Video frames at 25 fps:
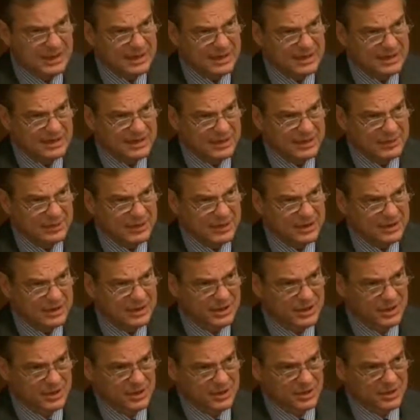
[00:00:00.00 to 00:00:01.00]
and in
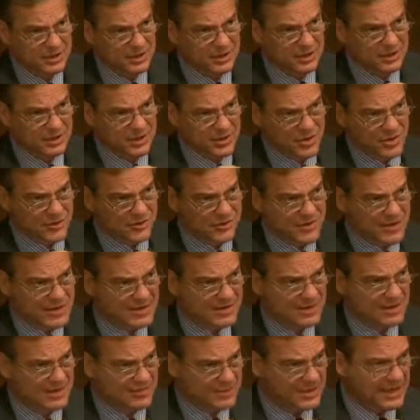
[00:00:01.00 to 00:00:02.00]
particular the
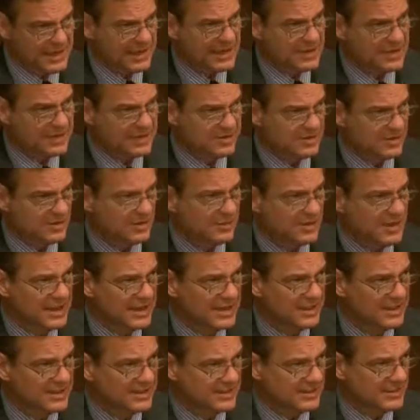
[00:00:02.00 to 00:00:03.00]
fact that the
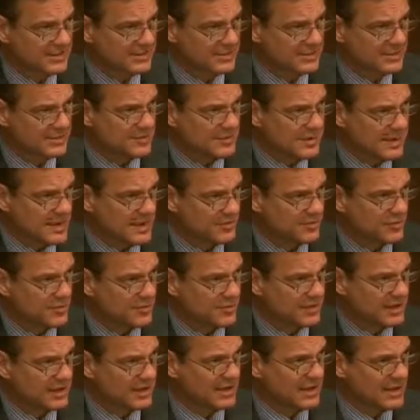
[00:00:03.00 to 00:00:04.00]
banking systems have
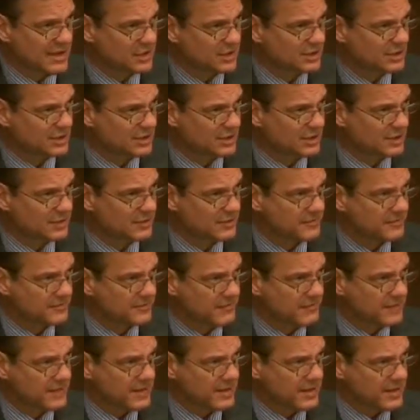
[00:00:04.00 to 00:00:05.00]
remained national.
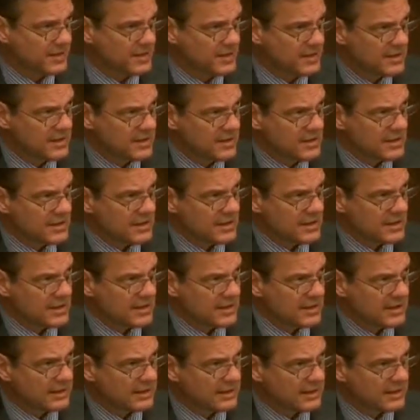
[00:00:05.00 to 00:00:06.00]

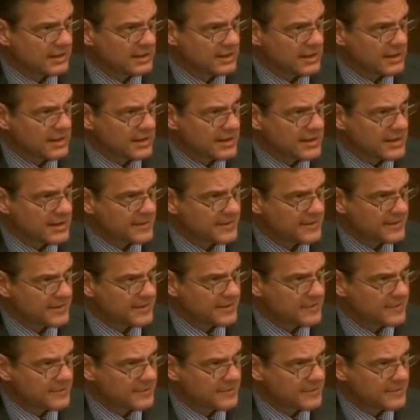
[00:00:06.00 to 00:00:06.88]
And